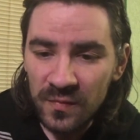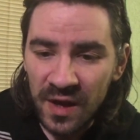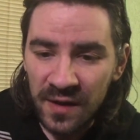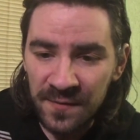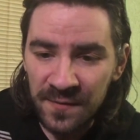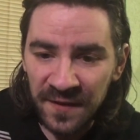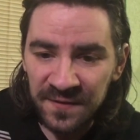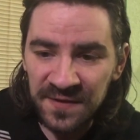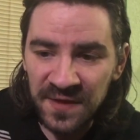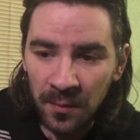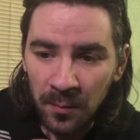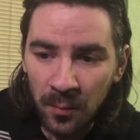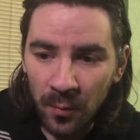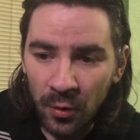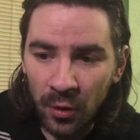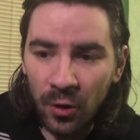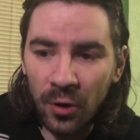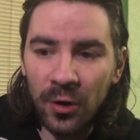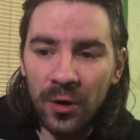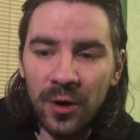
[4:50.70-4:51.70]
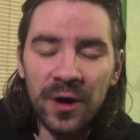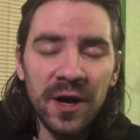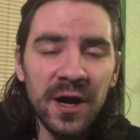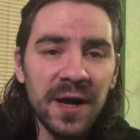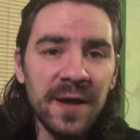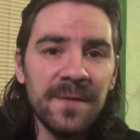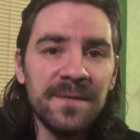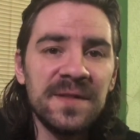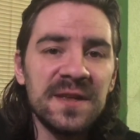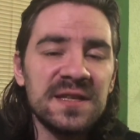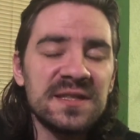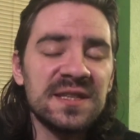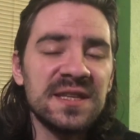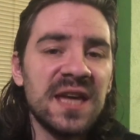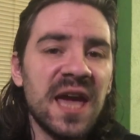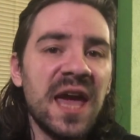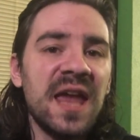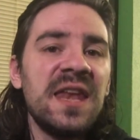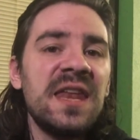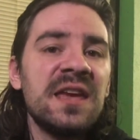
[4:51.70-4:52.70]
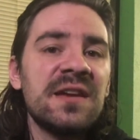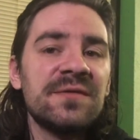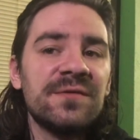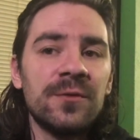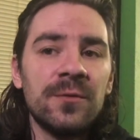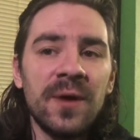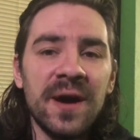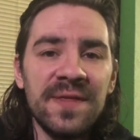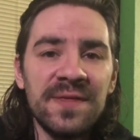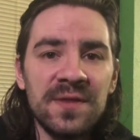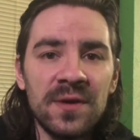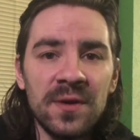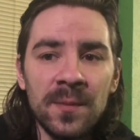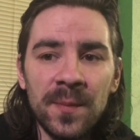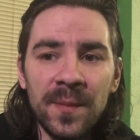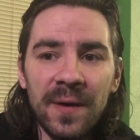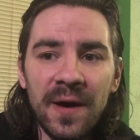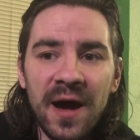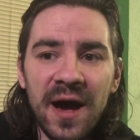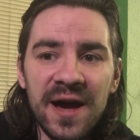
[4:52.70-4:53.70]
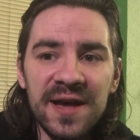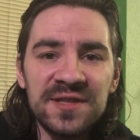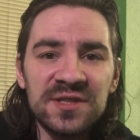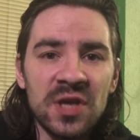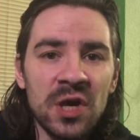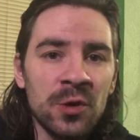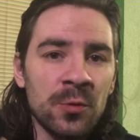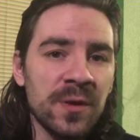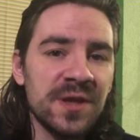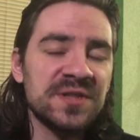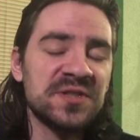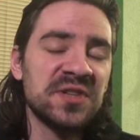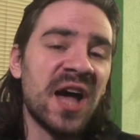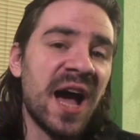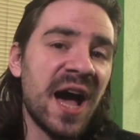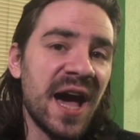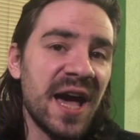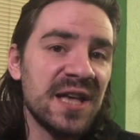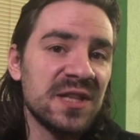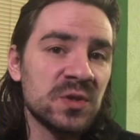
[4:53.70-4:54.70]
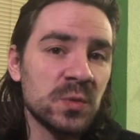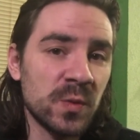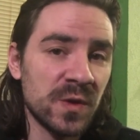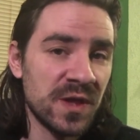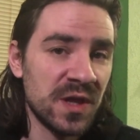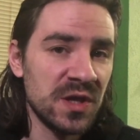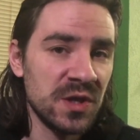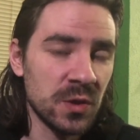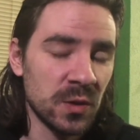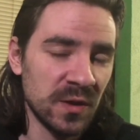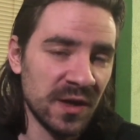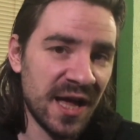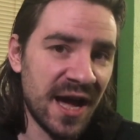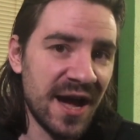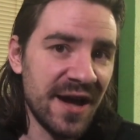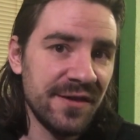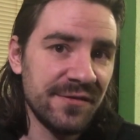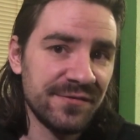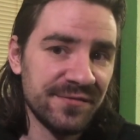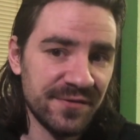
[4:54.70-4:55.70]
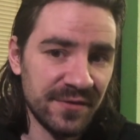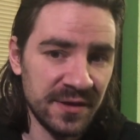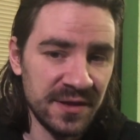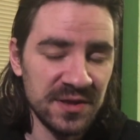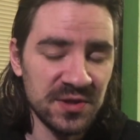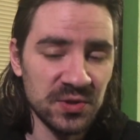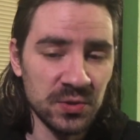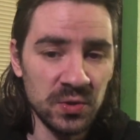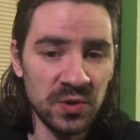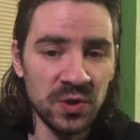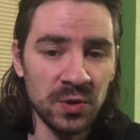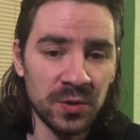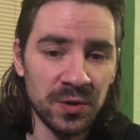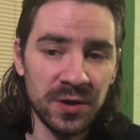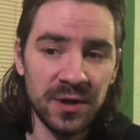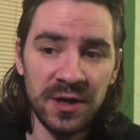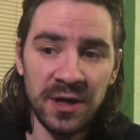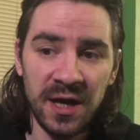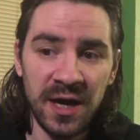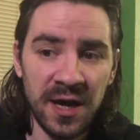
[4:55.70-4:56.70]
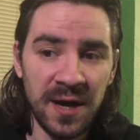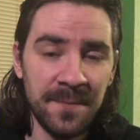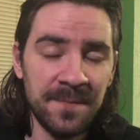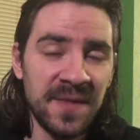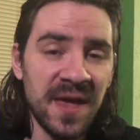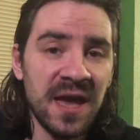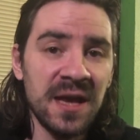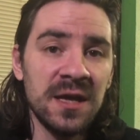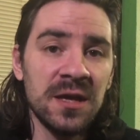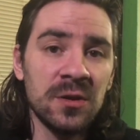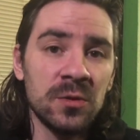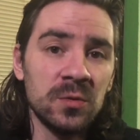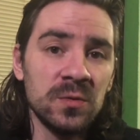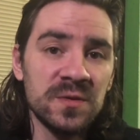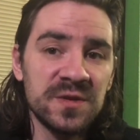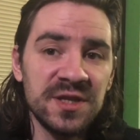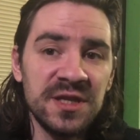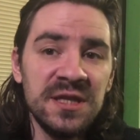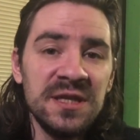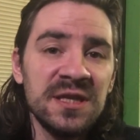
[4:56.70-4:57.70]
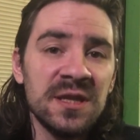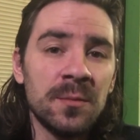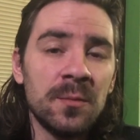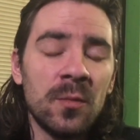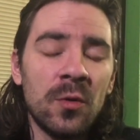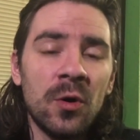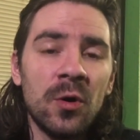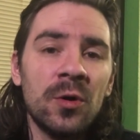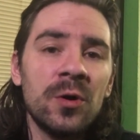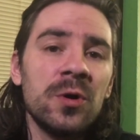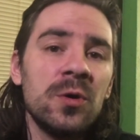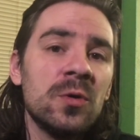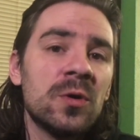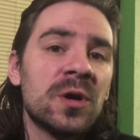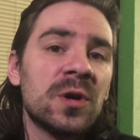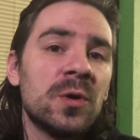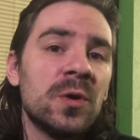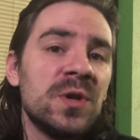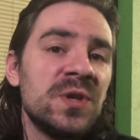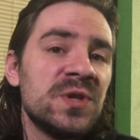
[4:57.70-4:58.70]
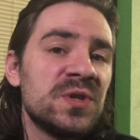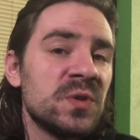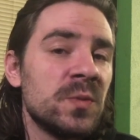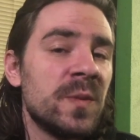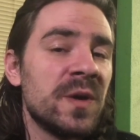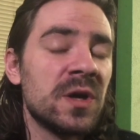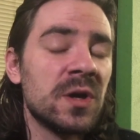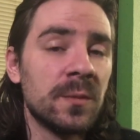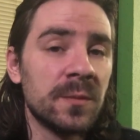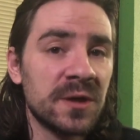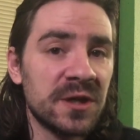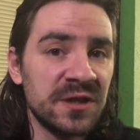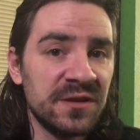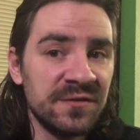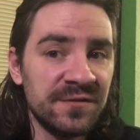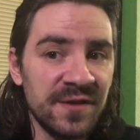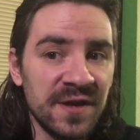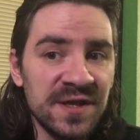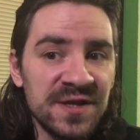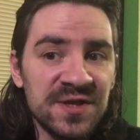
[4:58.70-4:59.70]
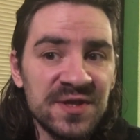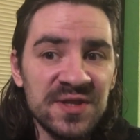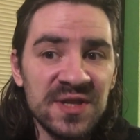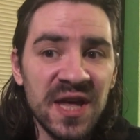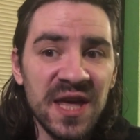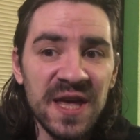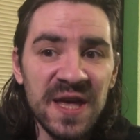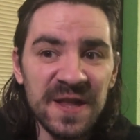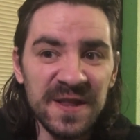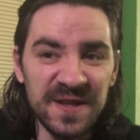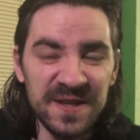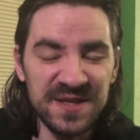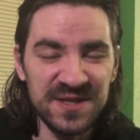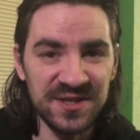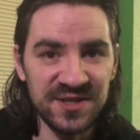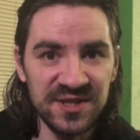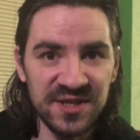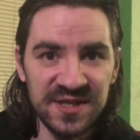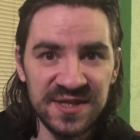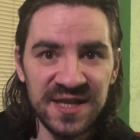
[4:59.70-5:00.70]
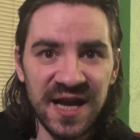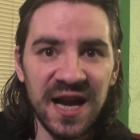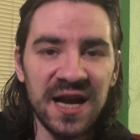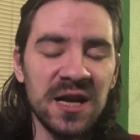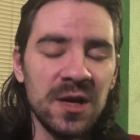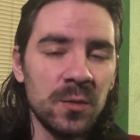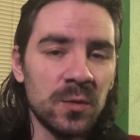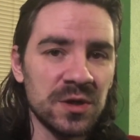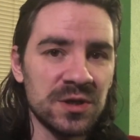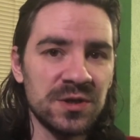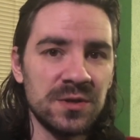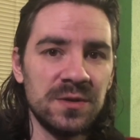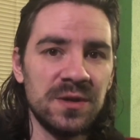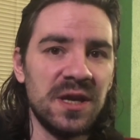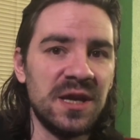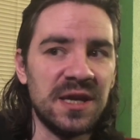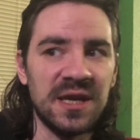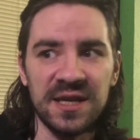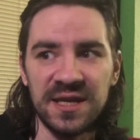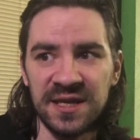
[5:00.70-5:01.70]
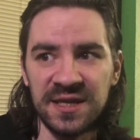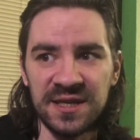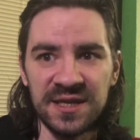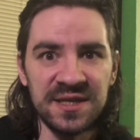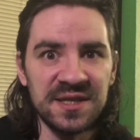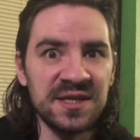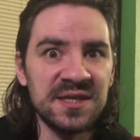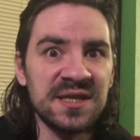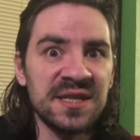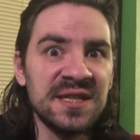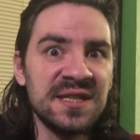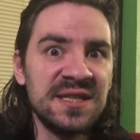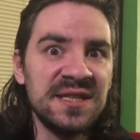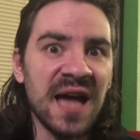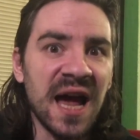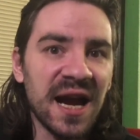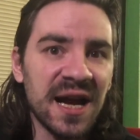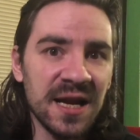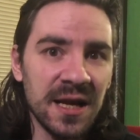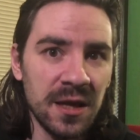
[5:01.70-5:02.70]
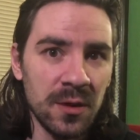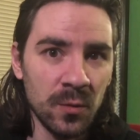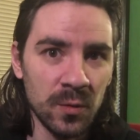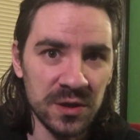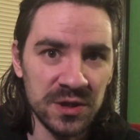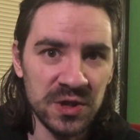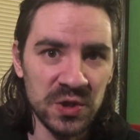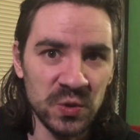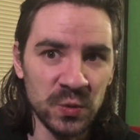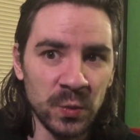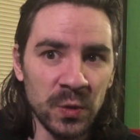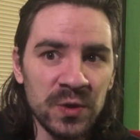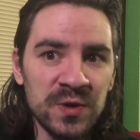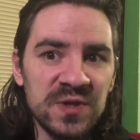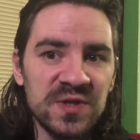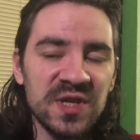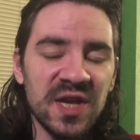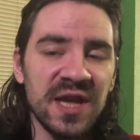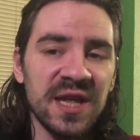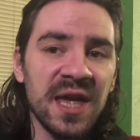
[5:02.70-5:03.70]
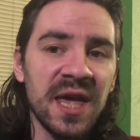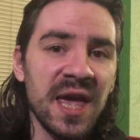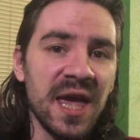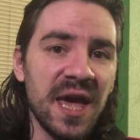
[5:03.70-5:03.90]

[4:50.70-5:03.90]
that the more this gaining for enterprise resides within your life, into your uh, daily routine. The more you are going to become convinced this is exactly what you needed and this is exactly what you wanted.